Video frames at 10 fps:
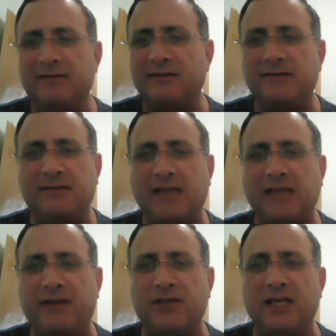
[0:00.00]
Take
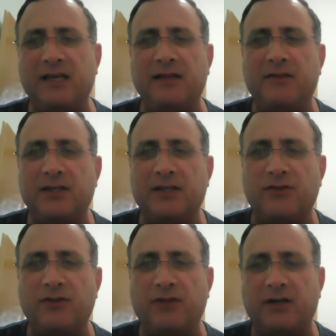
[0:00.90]

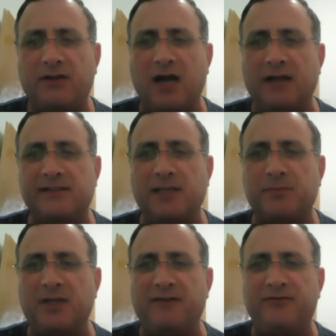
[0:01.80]
the concept
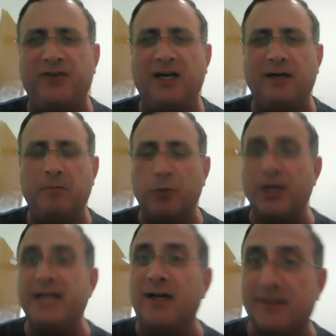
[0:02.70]
of
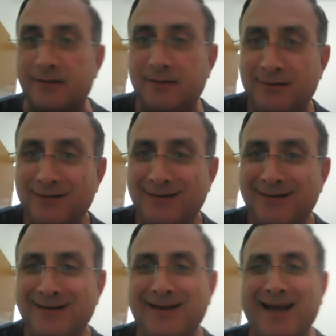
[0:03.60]
marinas
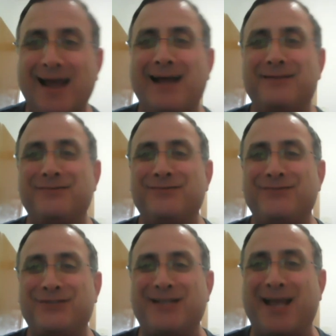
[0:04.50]
and
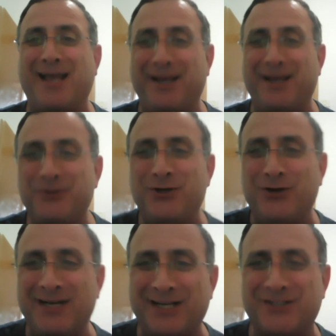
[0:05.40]
say your
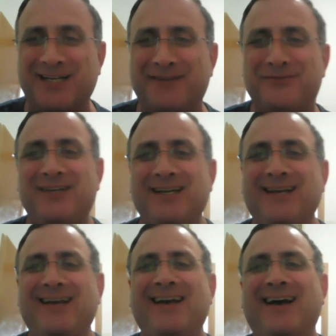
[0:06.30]
initiative.
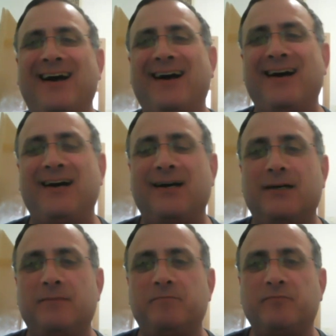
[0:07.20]

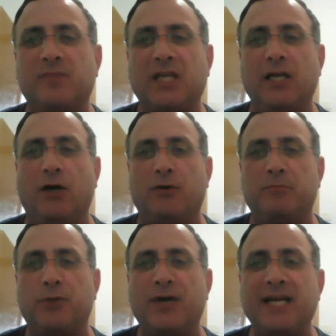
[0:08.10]

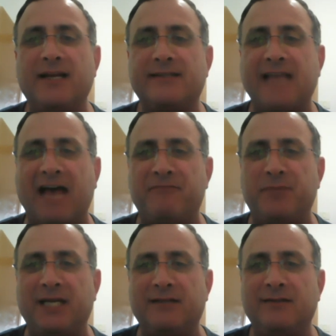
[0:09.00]
Marinas have been